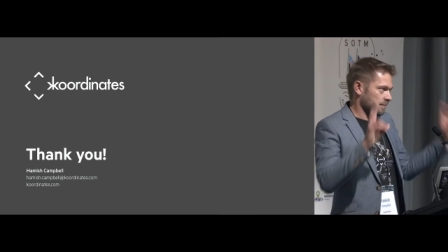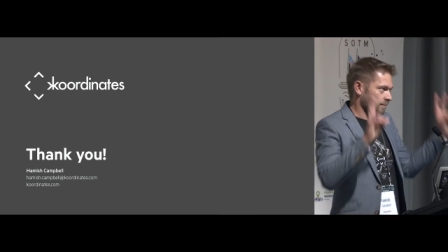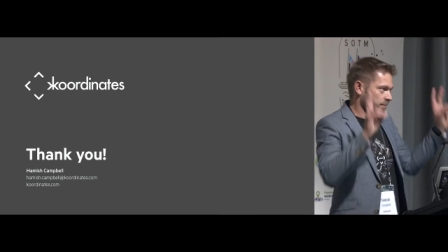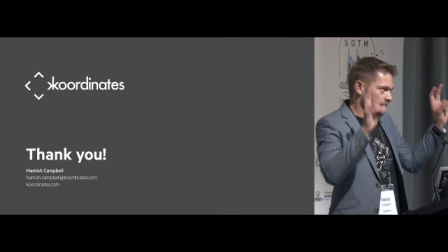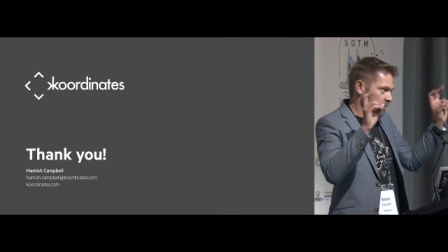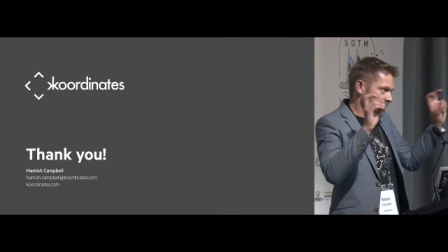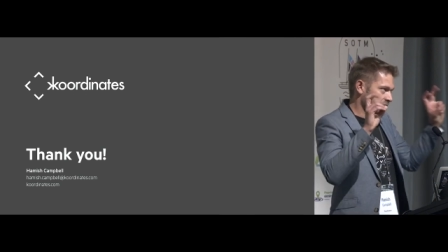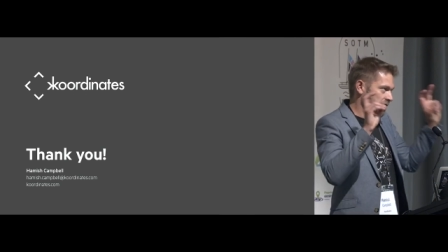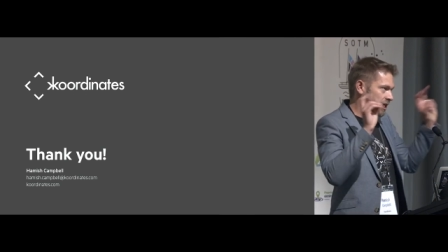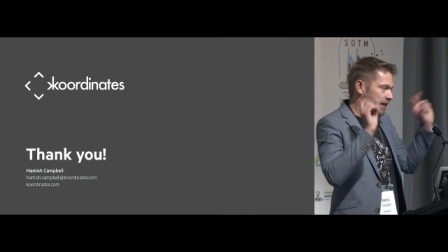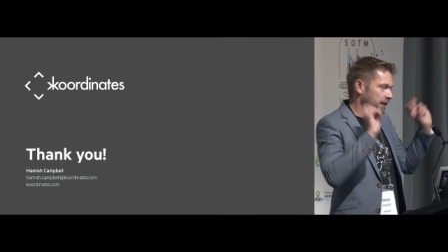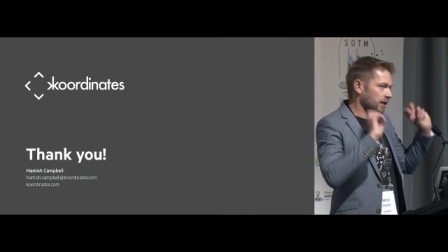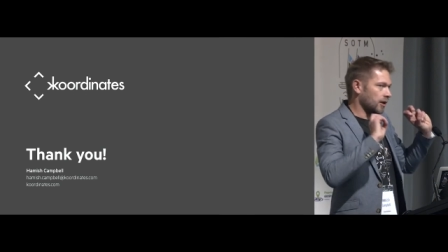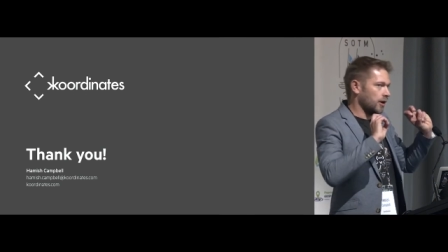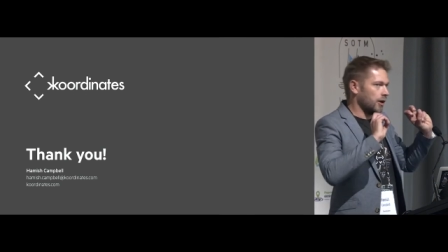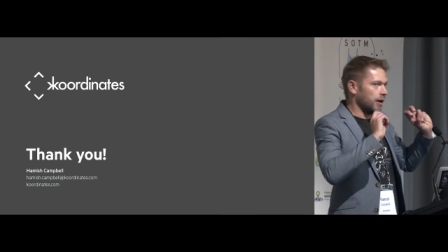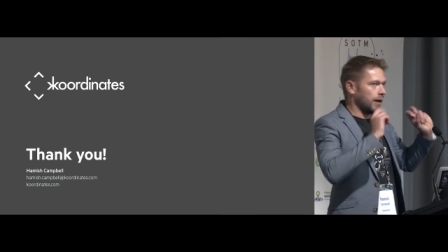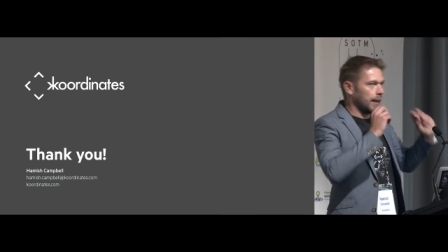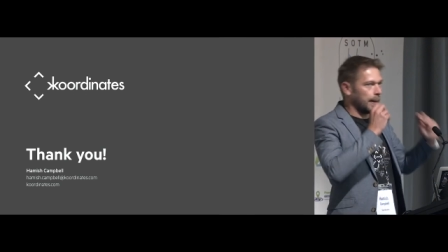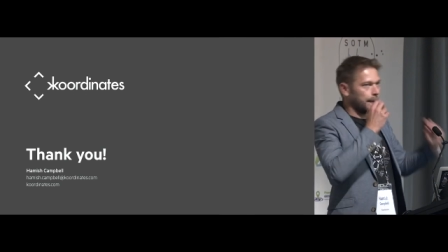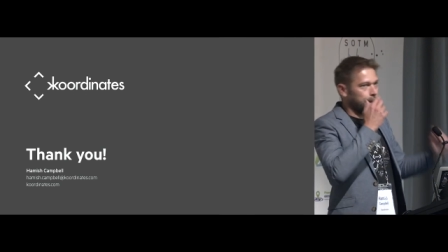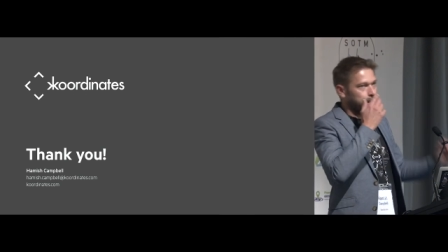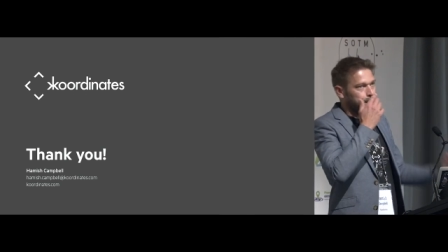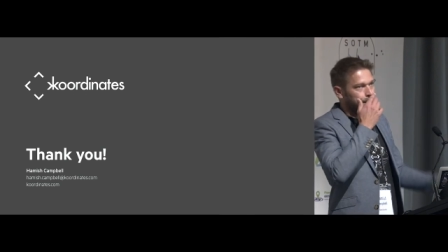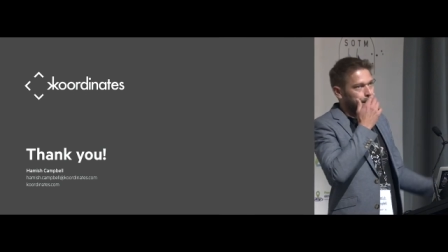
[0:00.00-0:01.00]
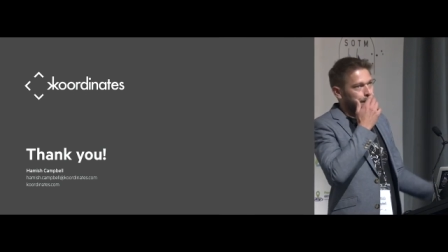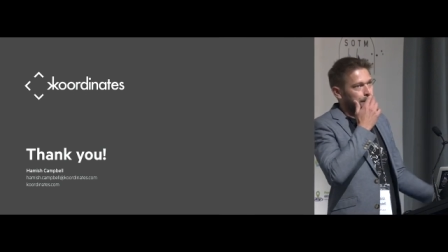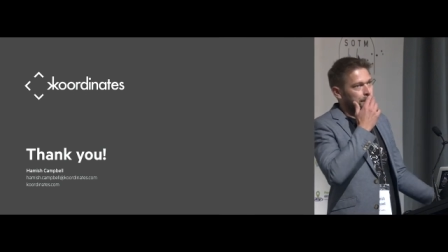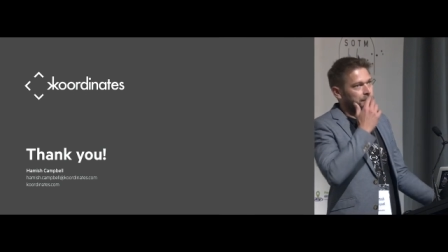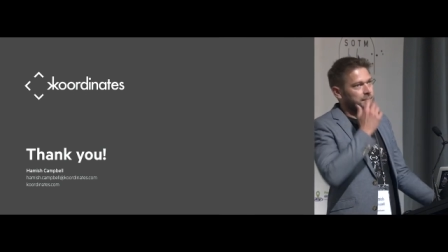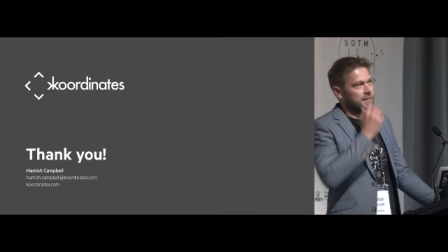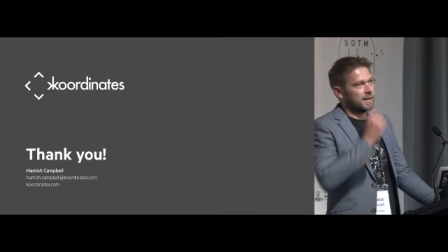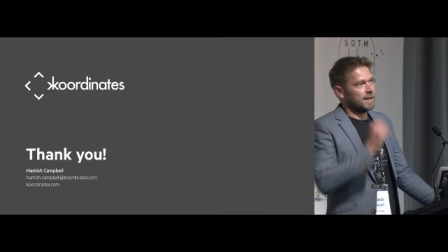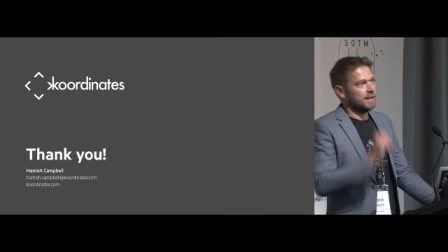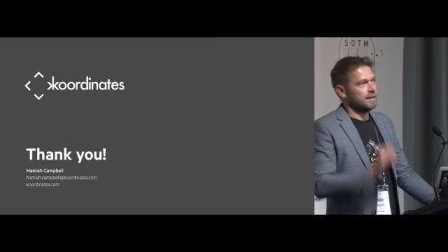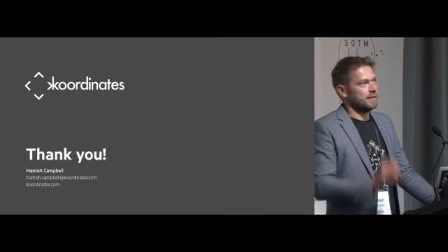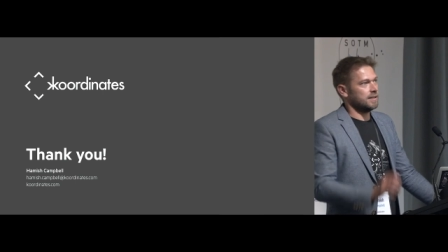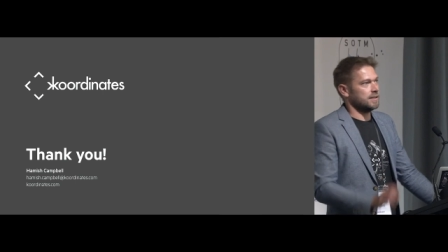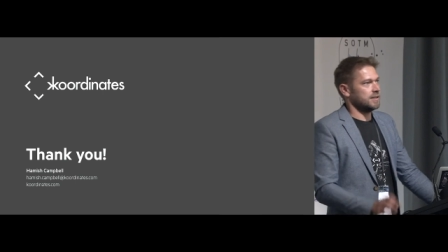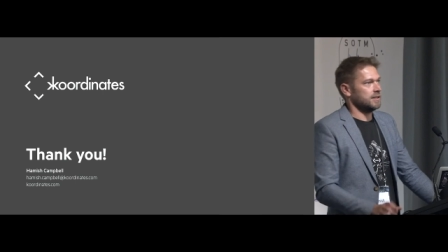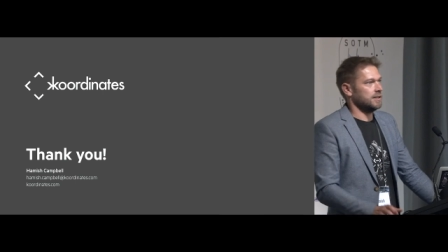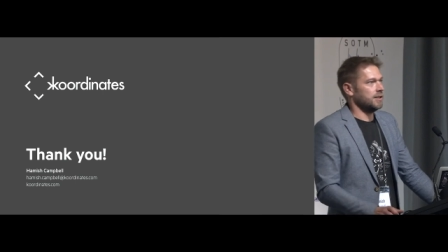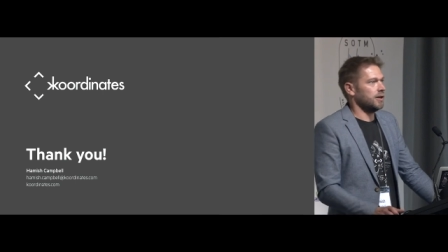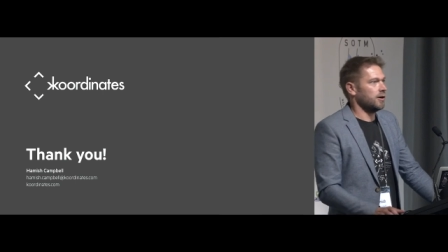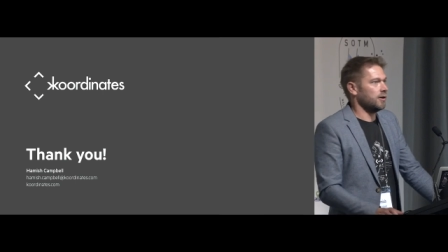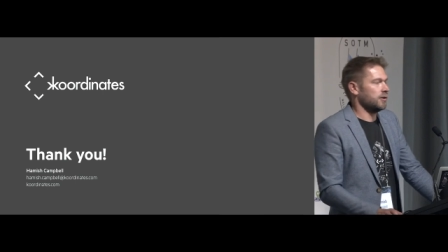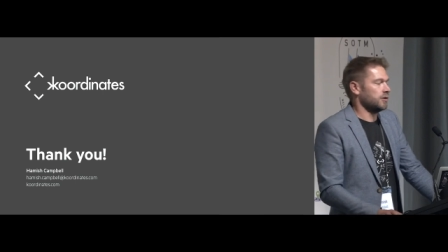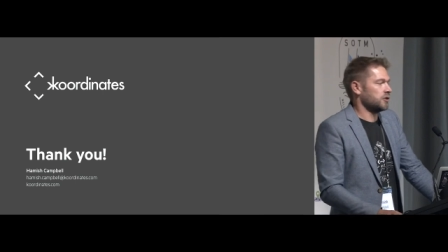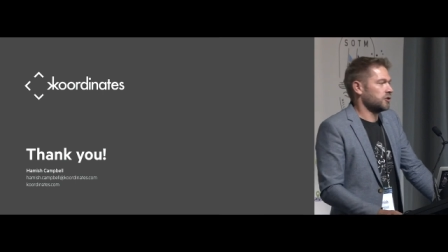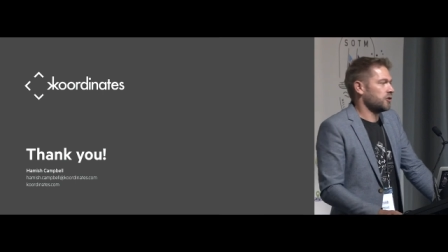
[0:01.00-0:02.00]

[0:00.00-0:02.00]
machine learning is you know